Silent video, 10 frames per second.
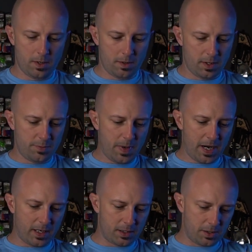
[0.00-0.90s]
this
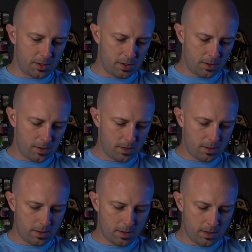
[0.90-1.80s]
package
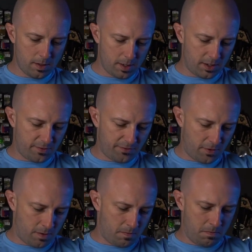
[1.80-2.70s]
is
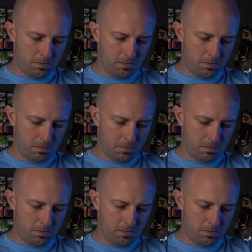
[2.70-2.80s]
from